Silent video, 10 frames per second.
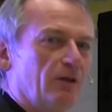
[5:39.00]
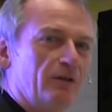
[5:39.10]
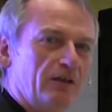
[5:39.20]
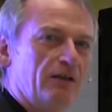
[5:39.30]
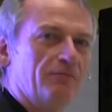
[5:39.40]

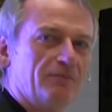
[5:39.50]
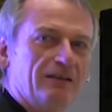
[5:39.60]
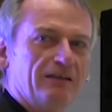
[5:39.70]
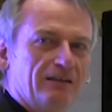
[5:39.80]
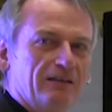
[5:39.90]
Okay.
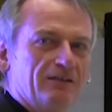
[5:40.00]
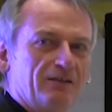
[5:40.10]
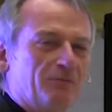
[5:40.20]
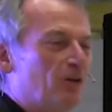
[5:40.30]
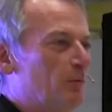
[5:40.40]

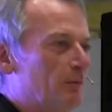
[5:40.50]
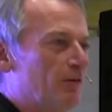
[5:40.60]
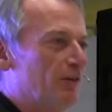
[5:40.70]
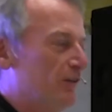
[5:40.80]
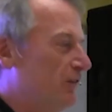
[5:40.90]
So most
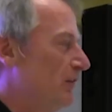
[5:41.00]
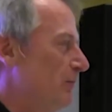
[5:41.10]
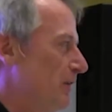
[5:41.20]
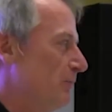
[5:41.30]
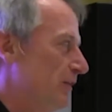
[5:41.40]
people think it's
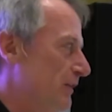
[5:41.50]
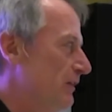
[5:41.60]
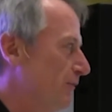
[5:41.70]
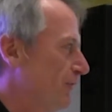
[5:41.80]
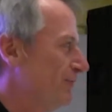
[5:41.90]
going to be completely
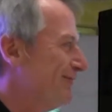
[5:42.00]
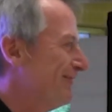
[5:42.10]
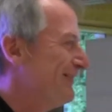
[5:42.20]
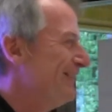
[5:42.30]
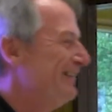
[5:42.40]
different.
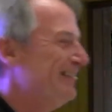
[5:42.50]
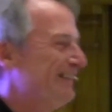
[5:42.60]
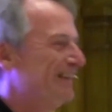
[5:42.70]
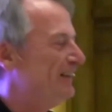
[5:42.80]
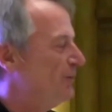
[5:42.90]

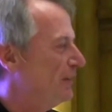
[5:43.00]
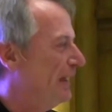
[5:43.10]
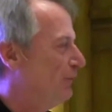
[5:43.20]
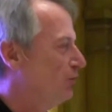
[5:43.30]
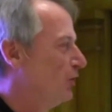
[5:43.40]
I think you
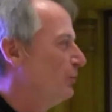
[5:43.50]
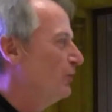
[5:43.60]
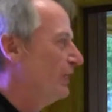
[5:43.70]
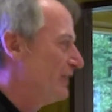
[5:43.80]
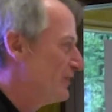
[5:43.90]
have a job on
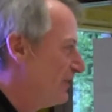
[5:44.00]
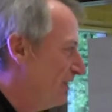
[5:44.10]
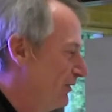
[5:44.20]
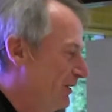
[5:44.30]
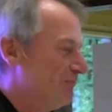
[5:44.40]
your hands,
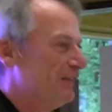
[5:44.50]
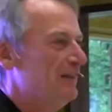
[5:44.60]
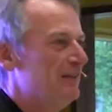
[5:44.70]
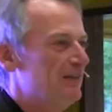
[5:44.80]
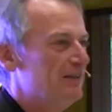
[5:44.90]
Thierry.
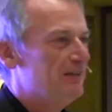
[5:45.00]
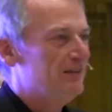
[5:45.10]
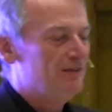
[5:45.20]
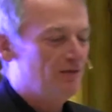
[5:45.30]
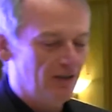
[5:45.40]

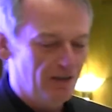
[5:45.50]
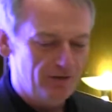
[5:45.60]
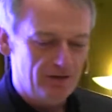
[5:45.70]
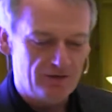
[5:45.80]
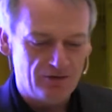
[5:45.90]

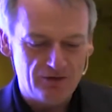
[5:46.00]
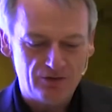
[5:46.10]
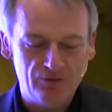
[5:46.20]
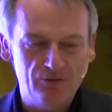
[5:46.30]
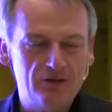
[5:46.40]
Thierry is going
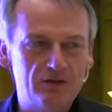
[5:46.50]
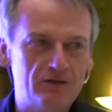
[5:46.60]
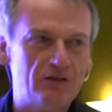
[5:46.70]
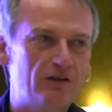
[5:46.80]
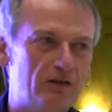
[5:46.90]
to
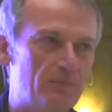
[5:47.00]
start